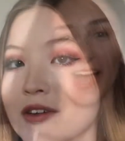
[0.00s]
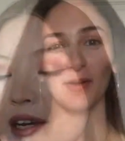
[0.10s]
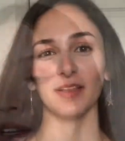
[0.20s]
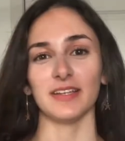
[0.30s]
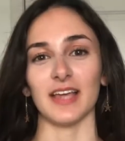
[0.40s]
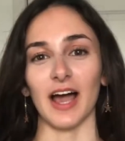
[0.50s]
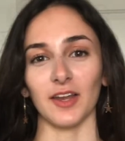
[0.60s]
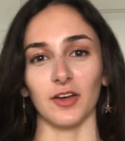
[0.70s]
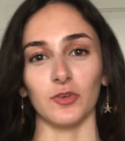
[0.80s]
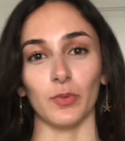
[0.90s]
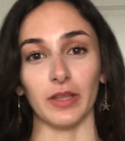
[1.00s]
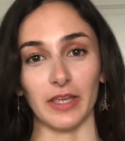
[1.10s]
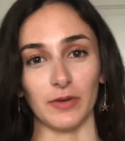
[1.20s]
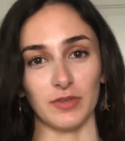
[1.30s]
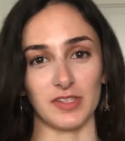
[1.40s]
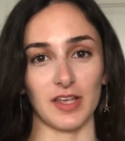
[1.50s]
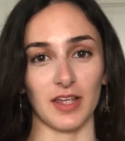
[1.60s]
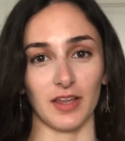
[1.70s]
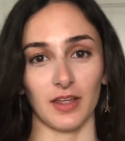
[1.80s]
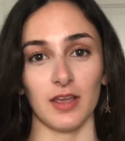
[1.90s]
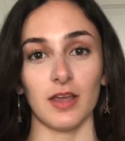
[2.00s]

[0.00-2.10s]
I would like to add on to what Leo was saying.